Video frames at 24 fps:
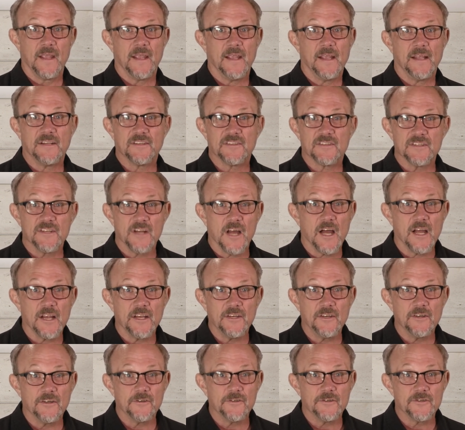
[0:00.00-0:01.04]
It's not
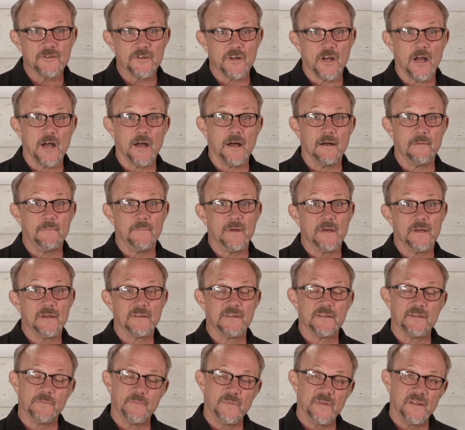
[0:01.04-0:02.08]
your job
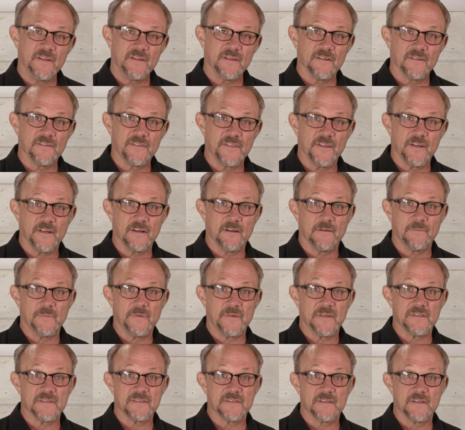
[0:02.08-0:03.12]
to be their
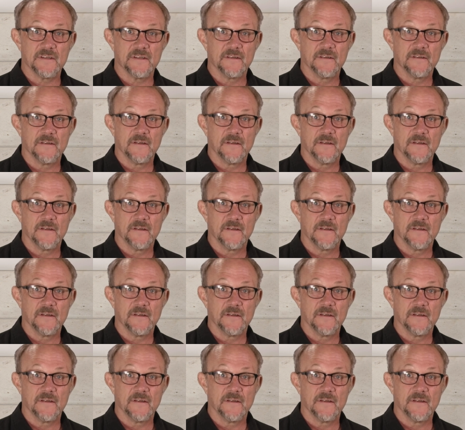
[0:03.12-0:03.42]
therapist,